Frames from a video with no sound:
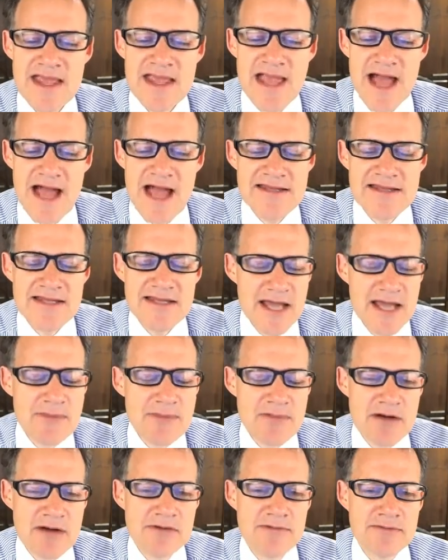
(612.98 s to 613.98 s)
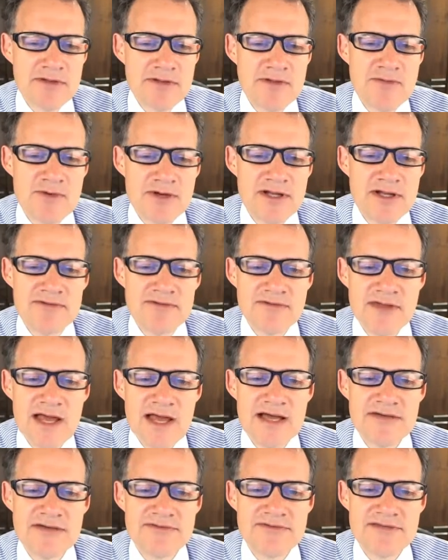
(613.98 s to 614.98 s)
I think I probably would have
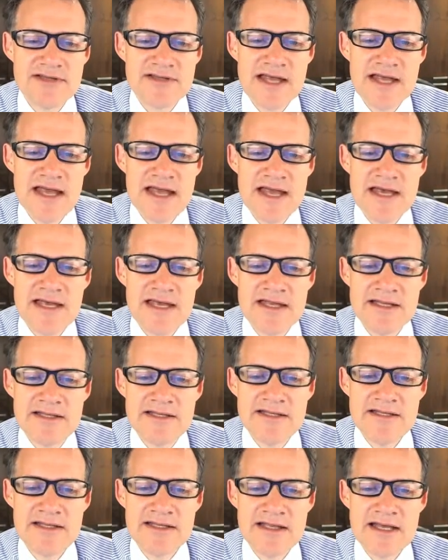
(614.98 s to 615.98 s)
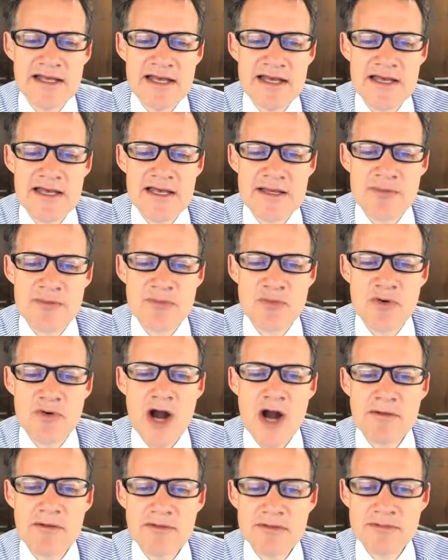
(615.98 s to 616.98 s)
left and
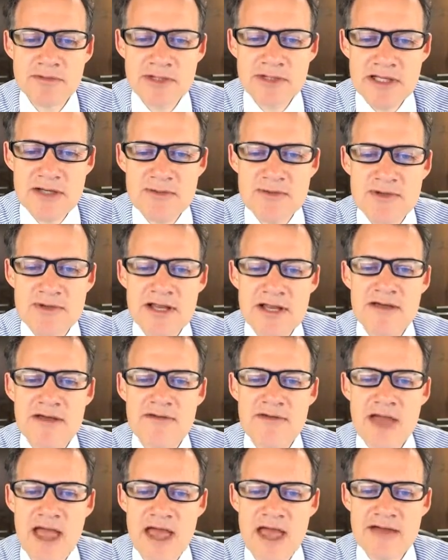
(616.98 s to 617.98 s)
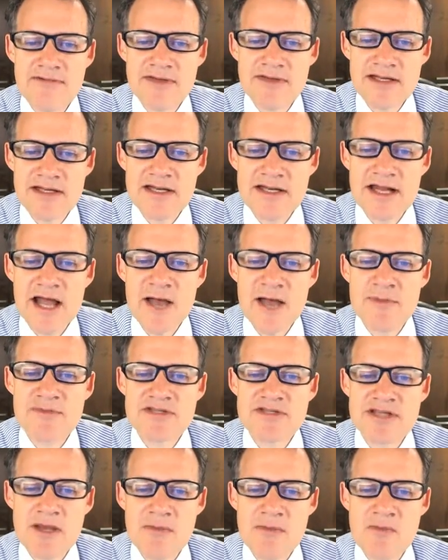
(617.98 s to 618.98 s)
probably would have ended up
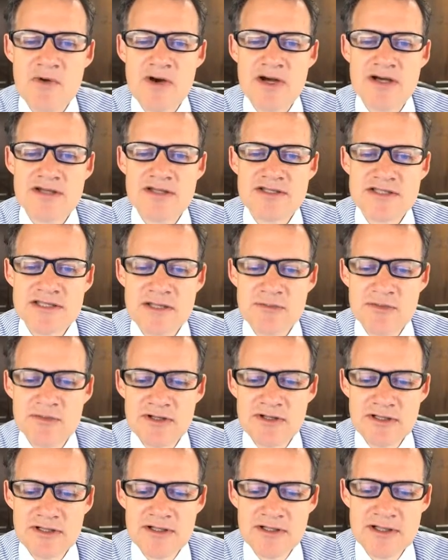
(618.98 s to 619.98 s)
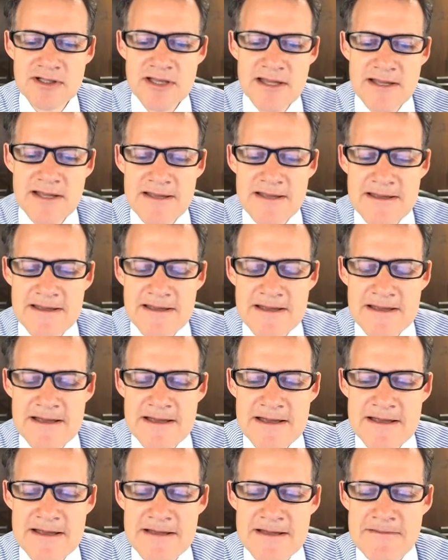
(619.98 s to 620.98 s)
somewhere similar.
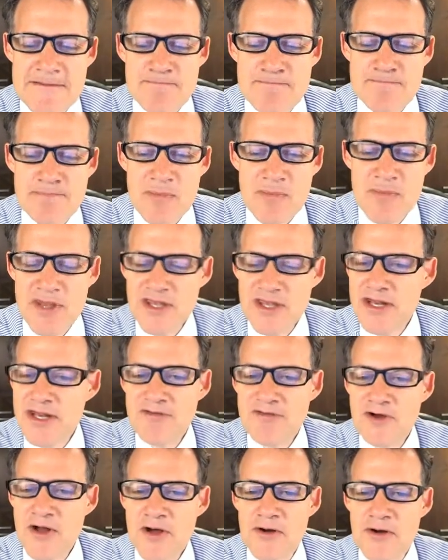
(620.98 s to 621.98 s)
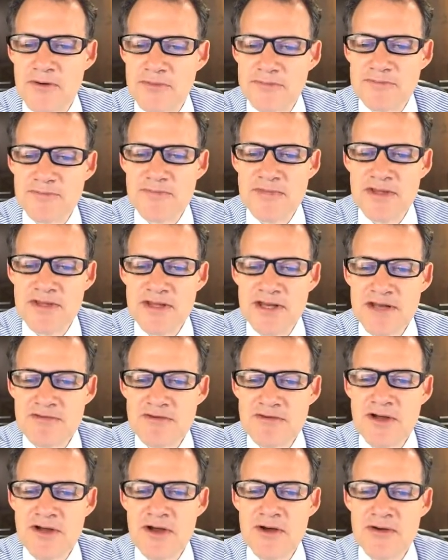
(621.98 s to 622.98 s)
But you never know. You
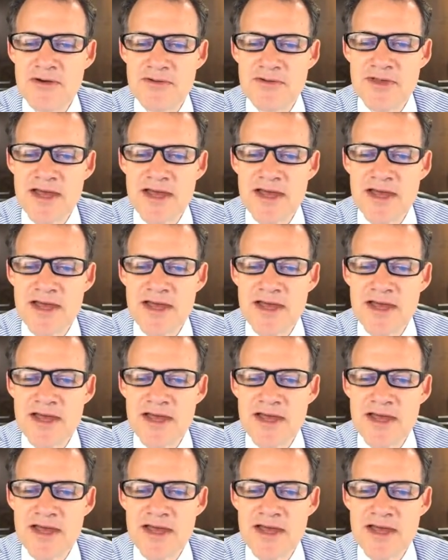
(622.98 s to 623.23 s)
never know.